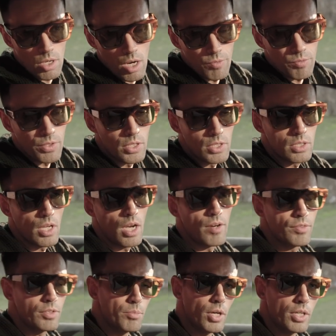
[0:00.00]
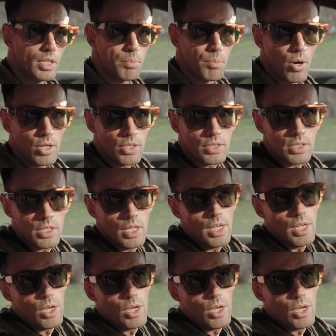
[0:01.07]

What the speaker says: of these aftermarket parts